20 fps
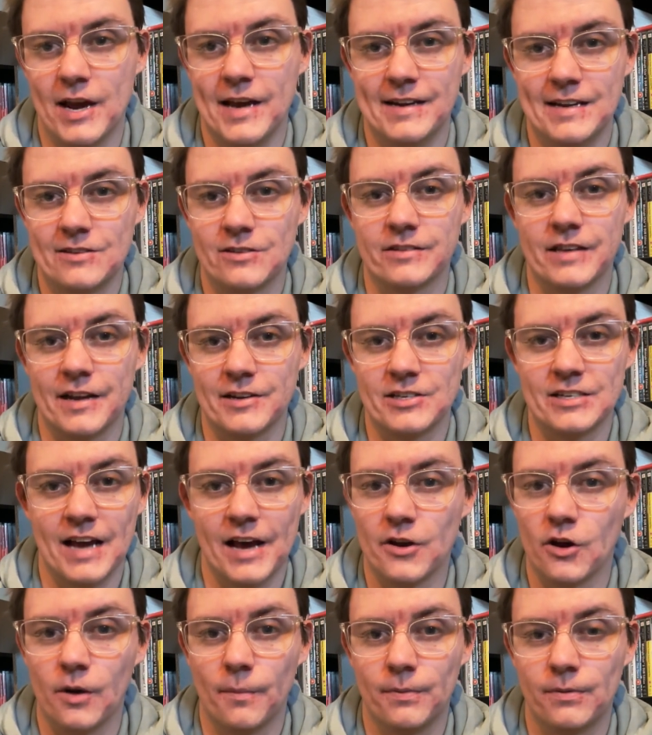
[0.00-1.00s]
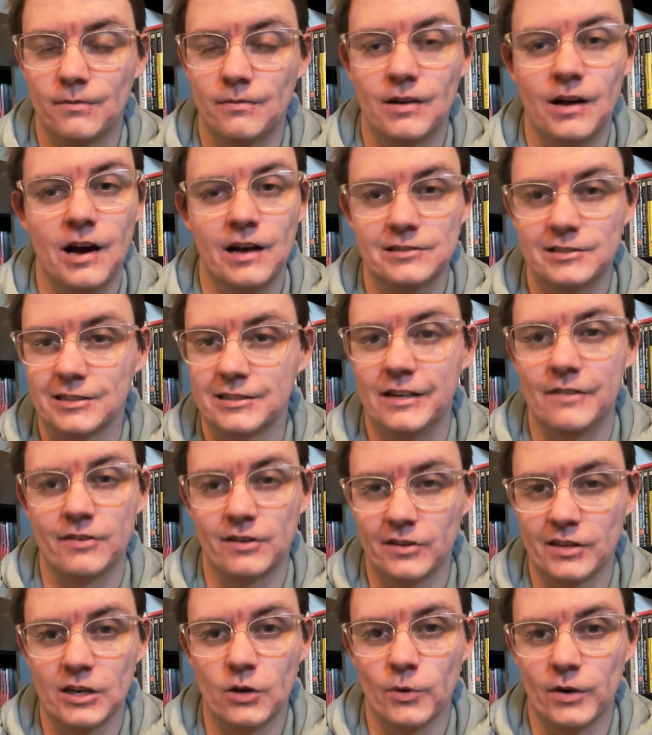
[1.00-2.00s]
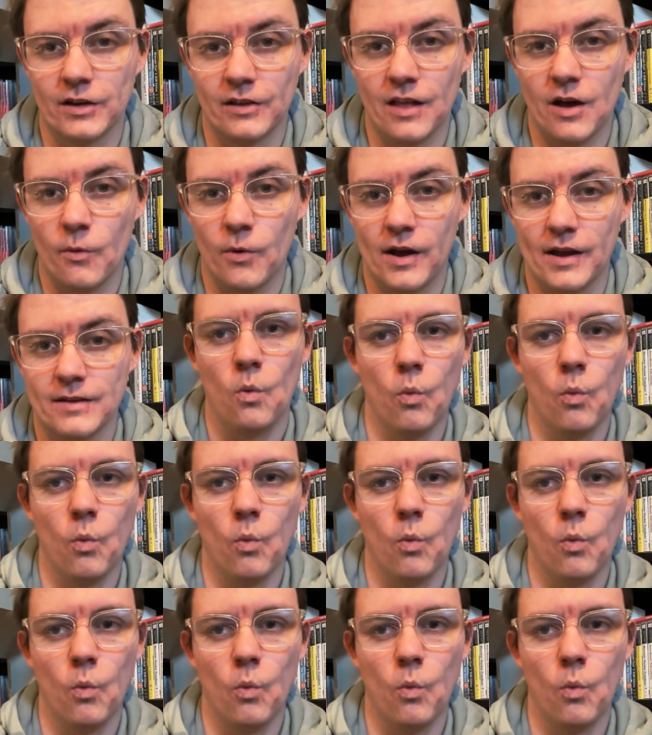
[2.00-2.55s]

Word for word: and it does actually add up significantly quicker that way.